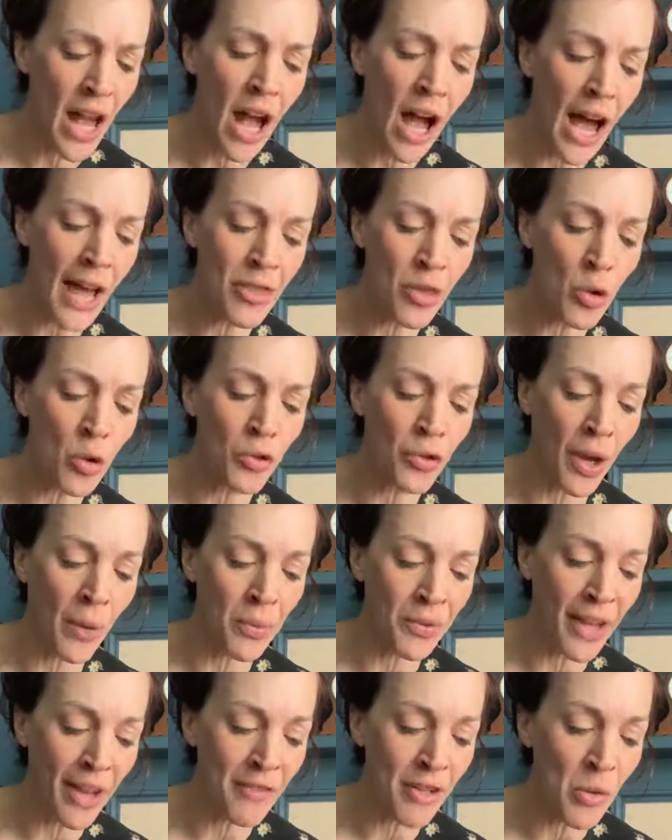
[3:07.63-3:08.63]
I thought I
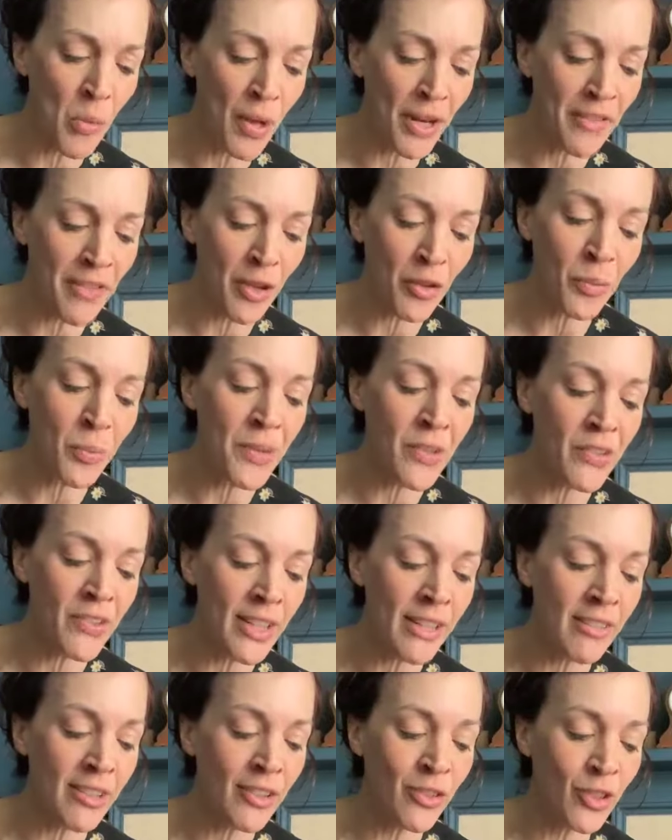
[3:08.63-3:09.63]
was having one of those
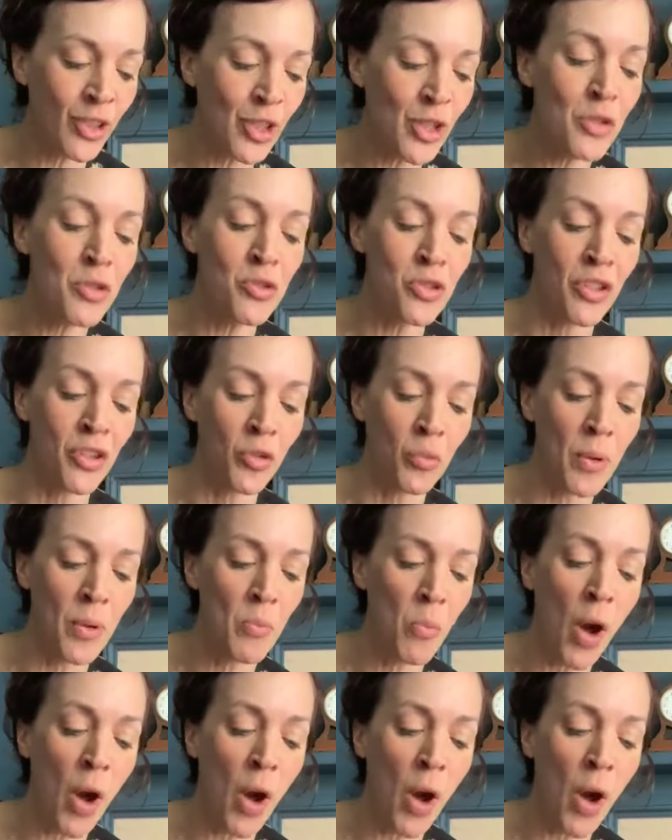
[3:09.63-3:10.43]
mysterious delusions when